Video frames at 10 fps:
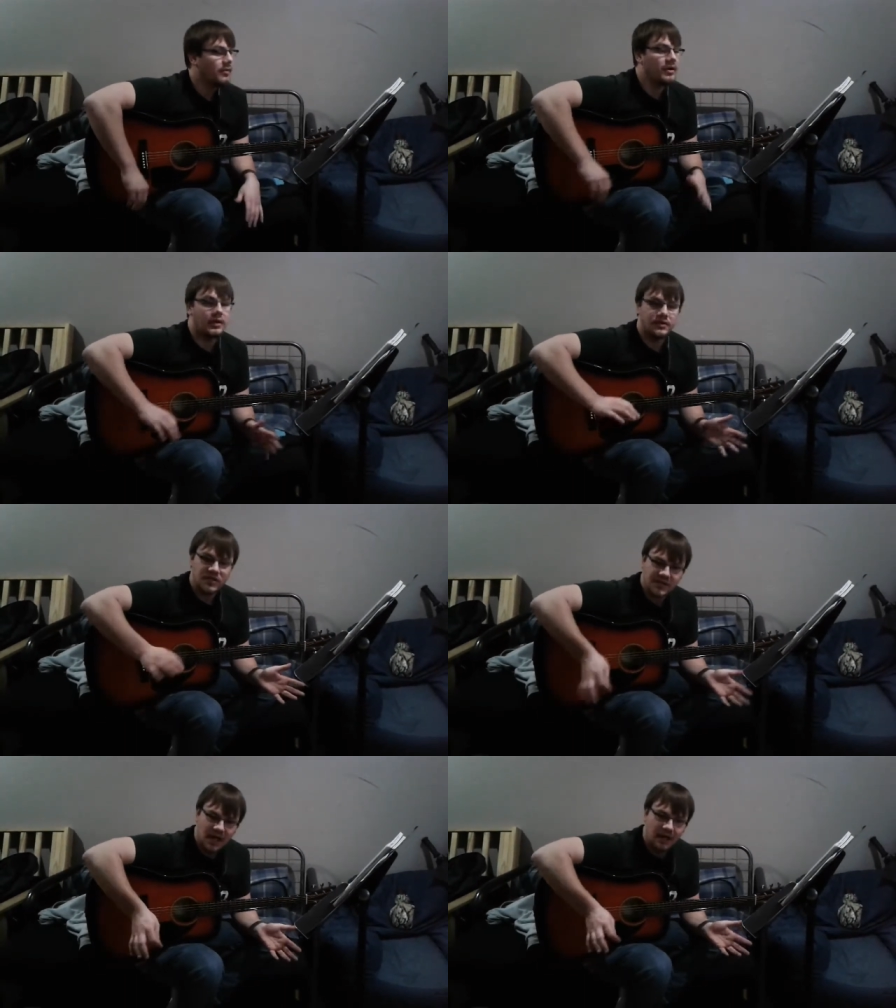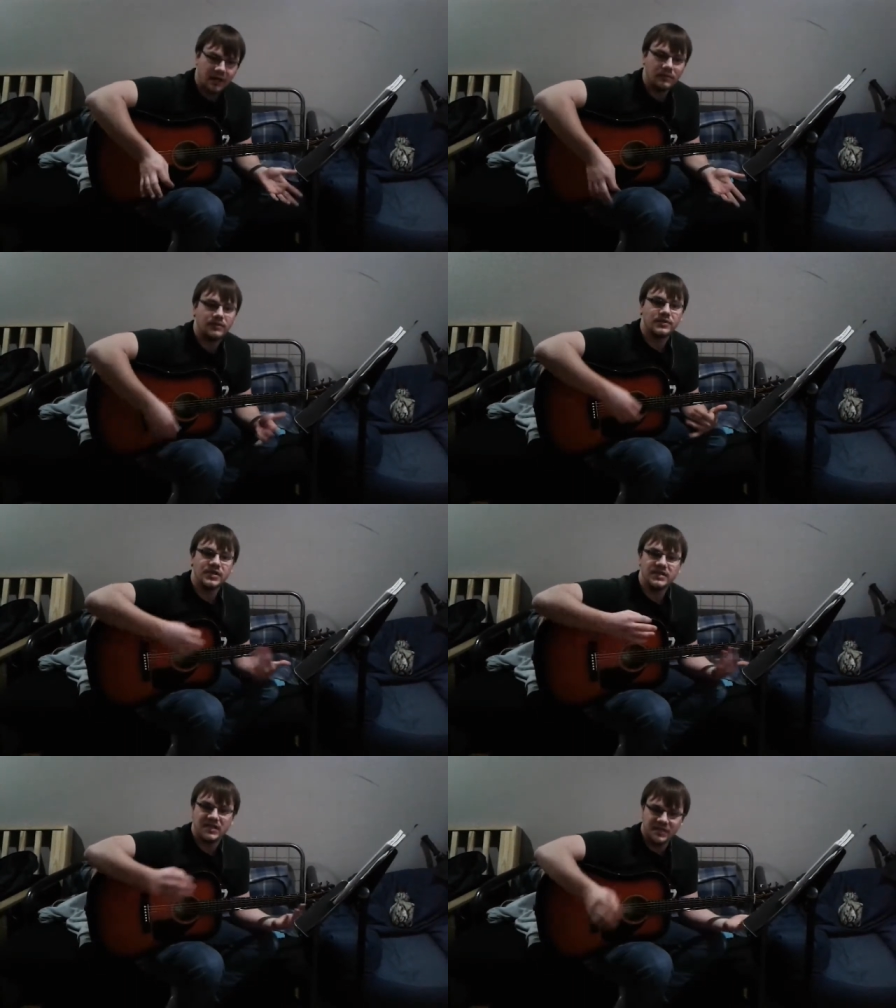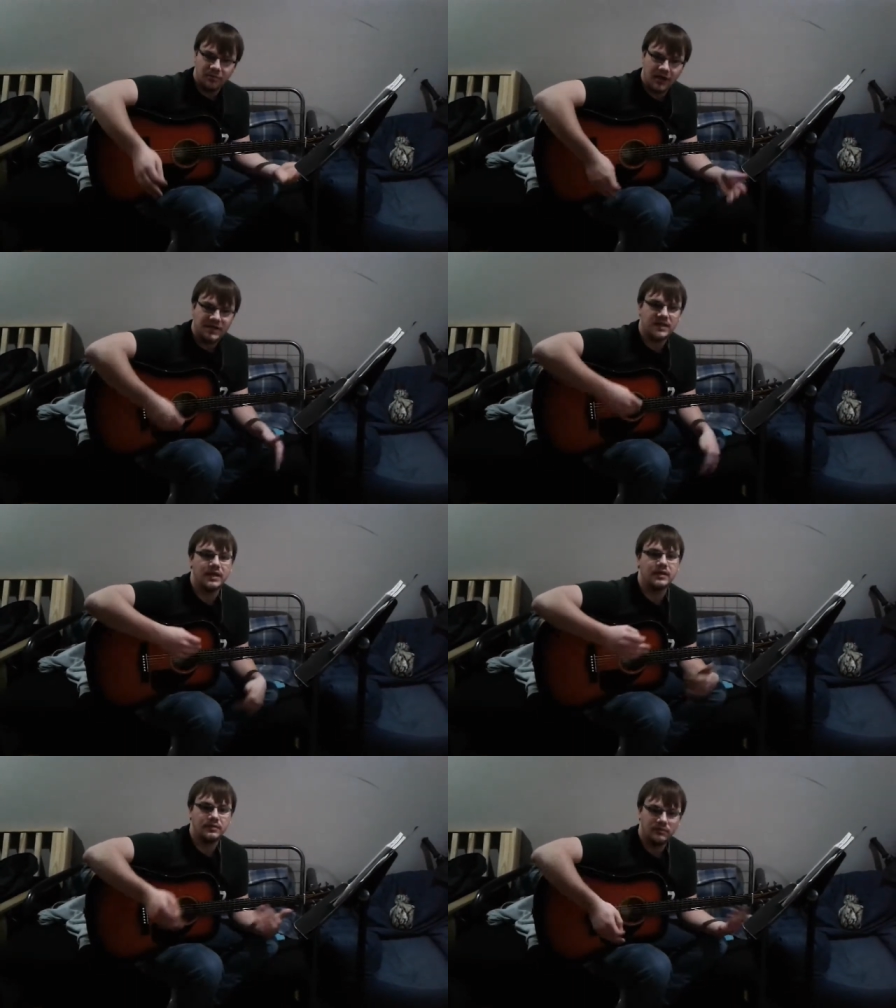but she's expressed that